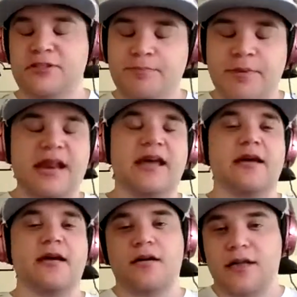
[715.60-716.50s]
beating
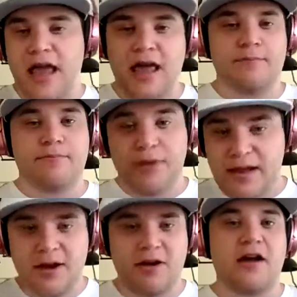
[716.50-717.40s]

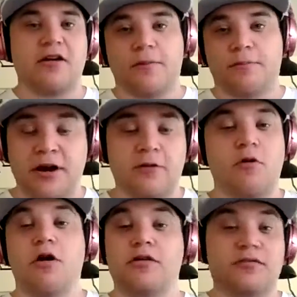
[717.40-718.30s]
your head on a brick
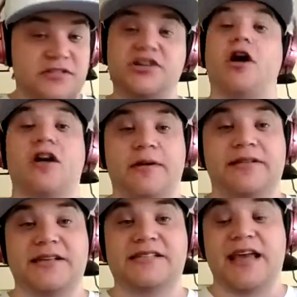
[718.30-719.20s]
wall talking about
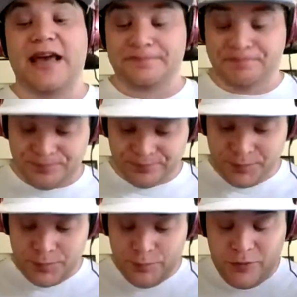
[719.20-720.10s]
this again,
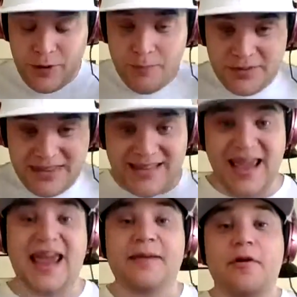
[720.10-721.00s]
but the
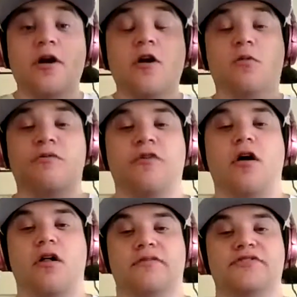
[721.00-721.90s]
game
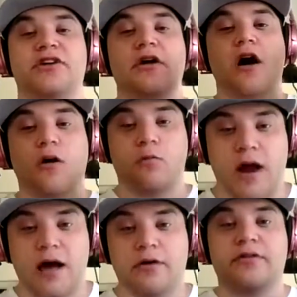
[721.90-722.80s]
revolves
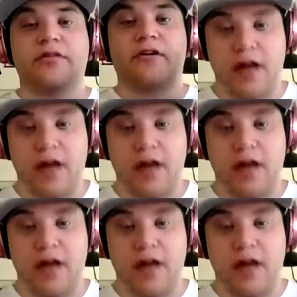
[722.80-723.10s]
around their